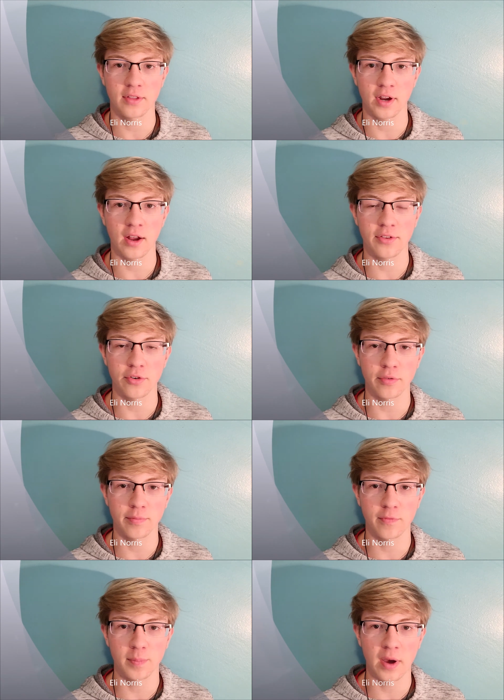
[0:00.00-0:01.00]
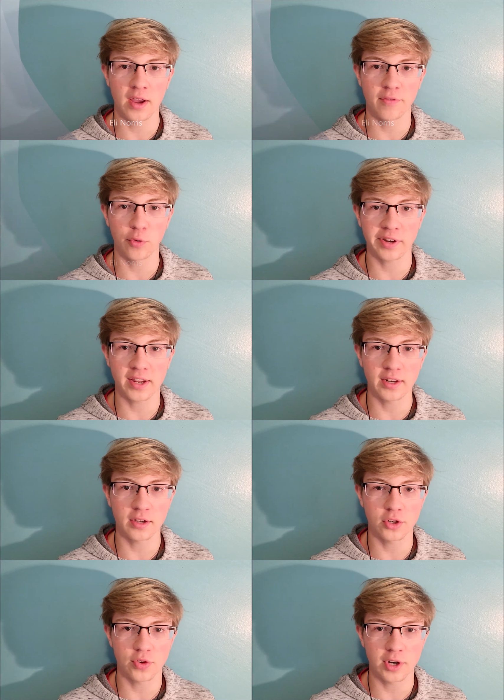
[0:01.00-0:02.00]
the concert by For King and
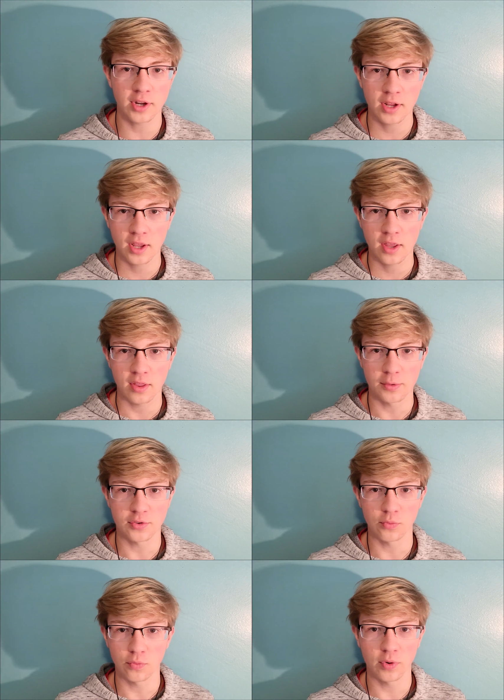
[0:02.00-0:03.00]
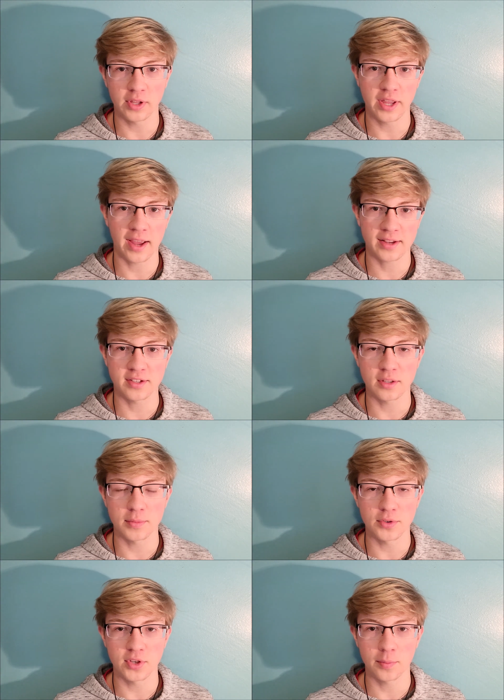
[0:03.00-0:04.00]
Country. It was really excellent
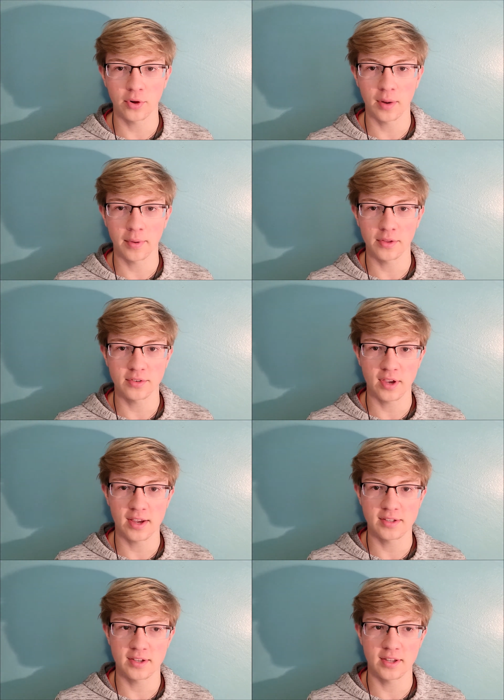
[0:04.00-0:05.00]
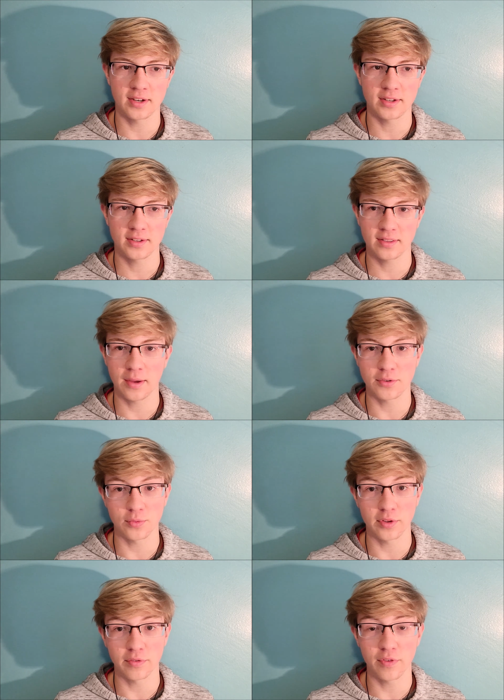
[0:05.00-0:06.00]
music put on by those guys, and that was
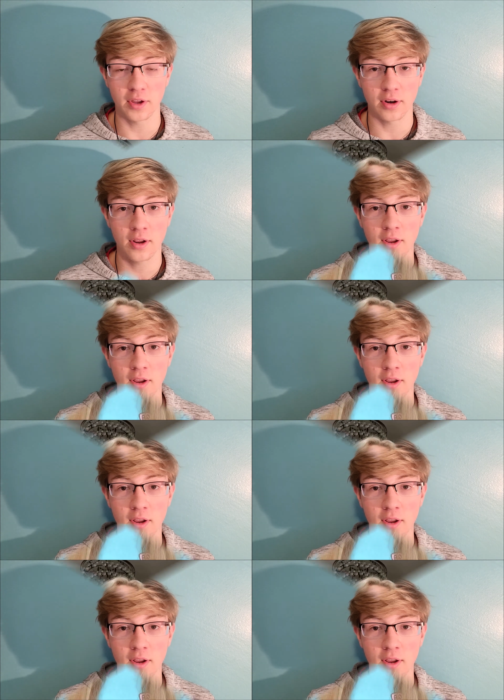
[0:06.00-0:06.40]
really fun.